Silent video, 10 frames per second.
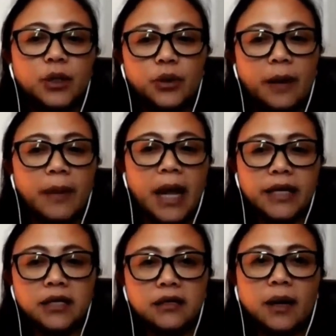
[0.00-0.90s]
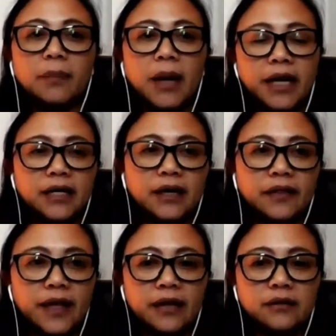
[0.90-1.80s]
applying and
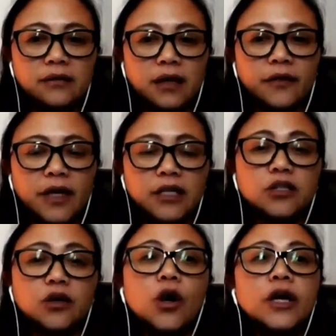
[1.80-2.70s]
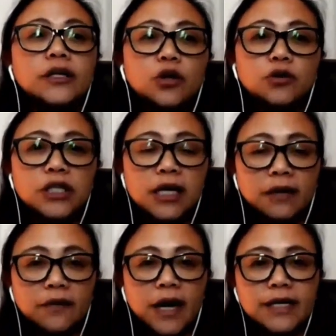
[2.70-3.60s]
things. So seek
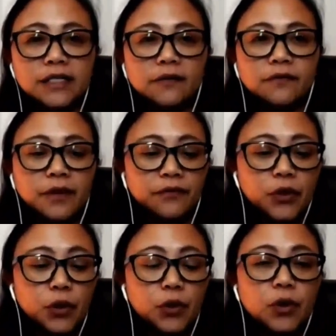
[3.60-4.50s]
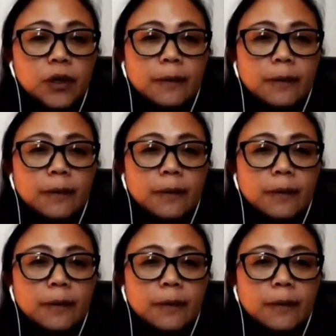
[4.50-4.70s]
advice if your